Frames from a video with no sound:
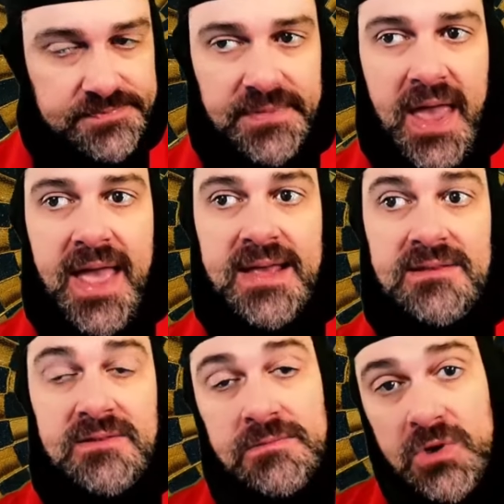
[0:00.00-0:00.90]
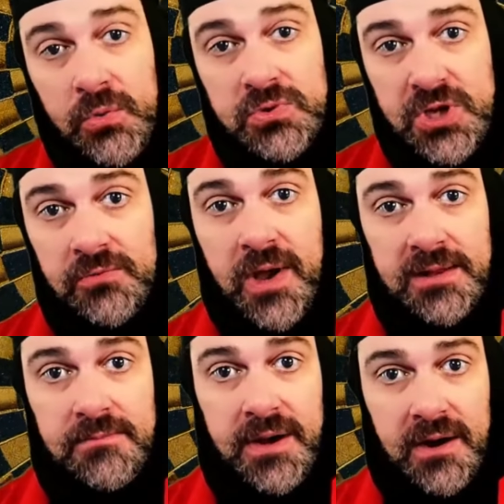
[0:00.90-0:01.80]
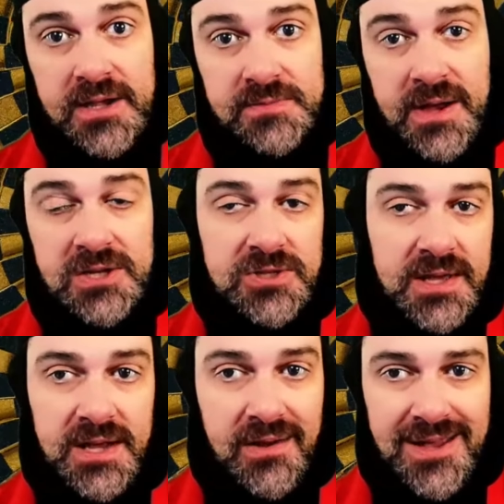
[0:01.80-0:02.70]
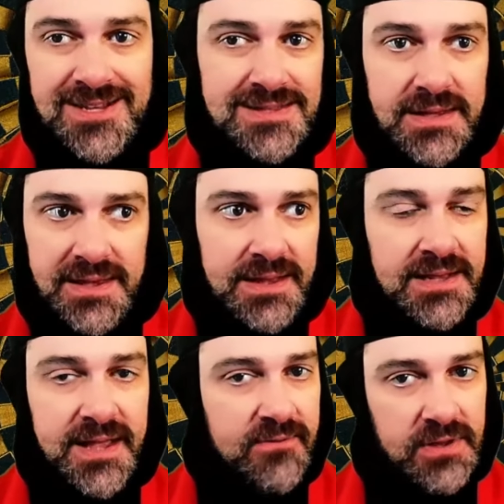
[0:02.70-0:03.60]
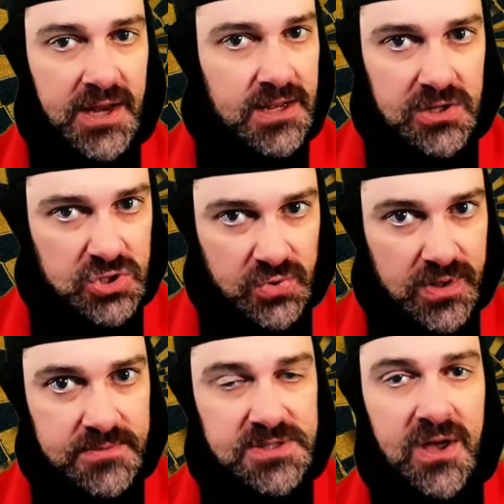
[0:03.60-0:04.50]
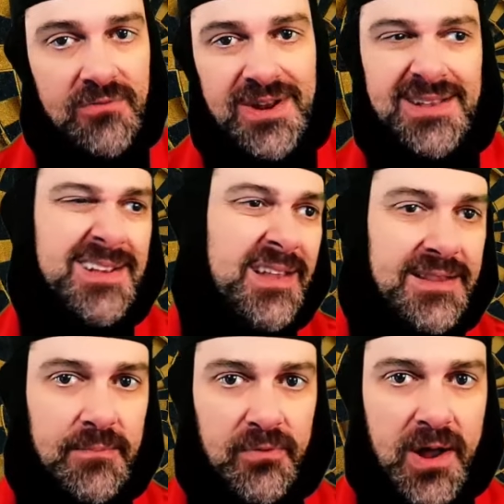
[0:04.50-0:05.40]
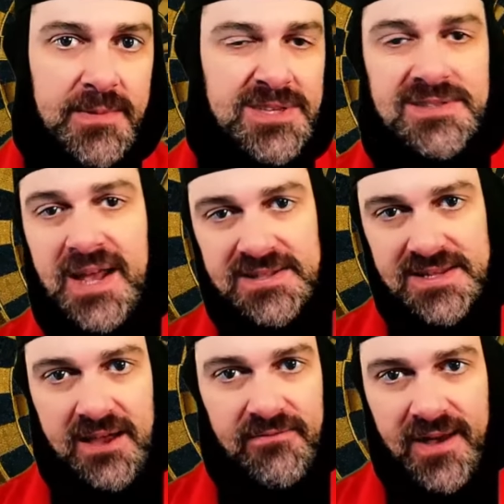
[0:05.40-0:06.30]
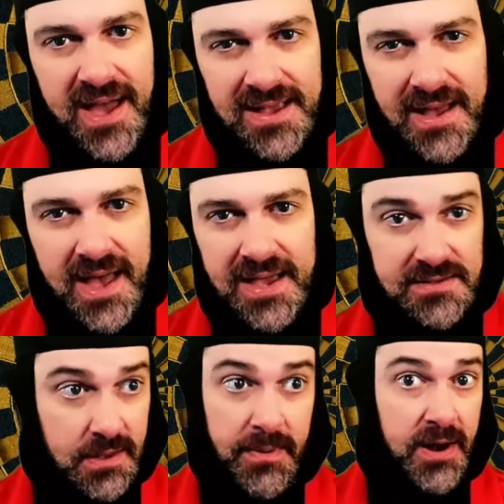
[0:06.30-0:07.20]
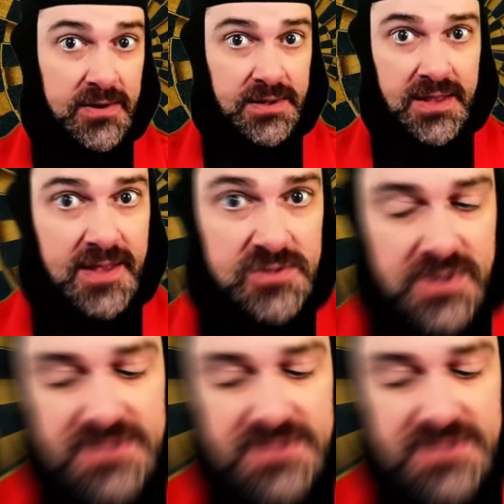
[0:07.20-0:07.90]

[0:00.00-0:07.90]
And told Gene Roddenberry as much that, you know, he didn't enjoy himself and he didn't like the premise. He's not a sci-fi guy, apparently, that's what he